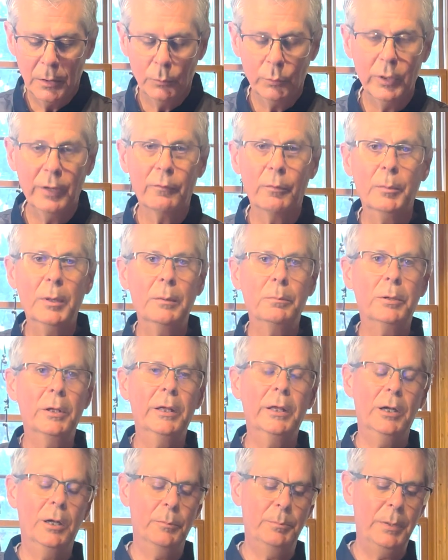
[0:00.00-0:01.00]
We have a mint
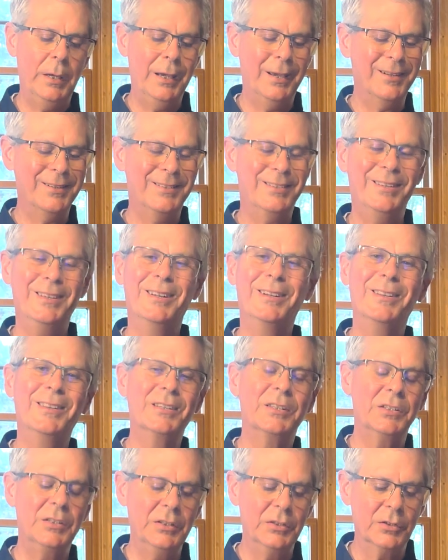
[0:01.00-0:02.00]
plant out back. It's the end of the
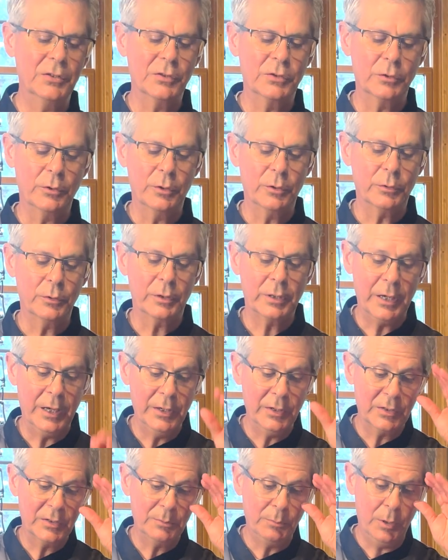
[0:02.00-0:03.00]
season, so they're
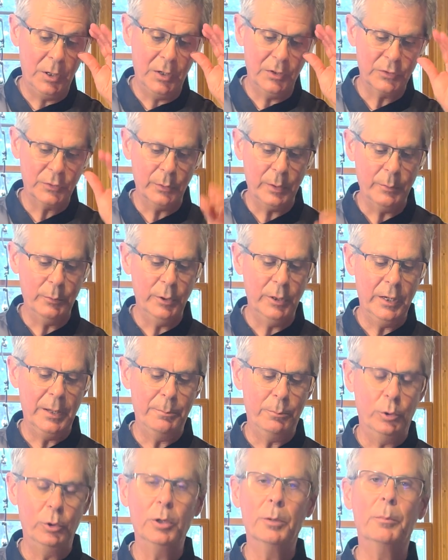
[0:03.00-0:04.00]
kind of small. So I went and I
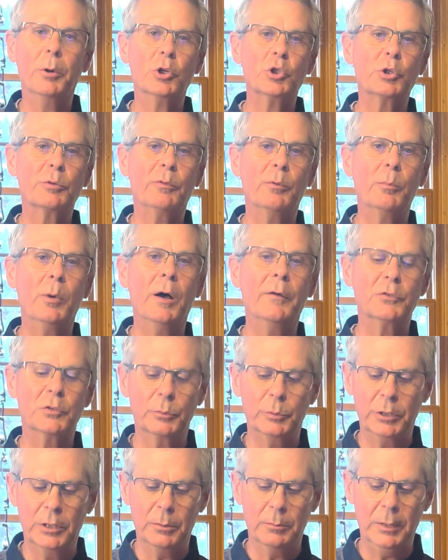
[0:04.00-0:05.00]
pulled a bunch of them off so
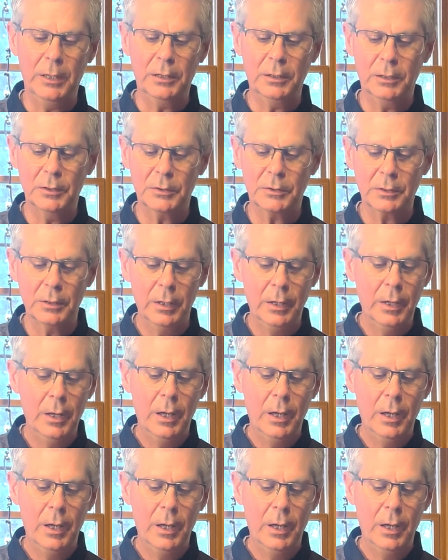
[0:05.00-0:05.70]
we can make this.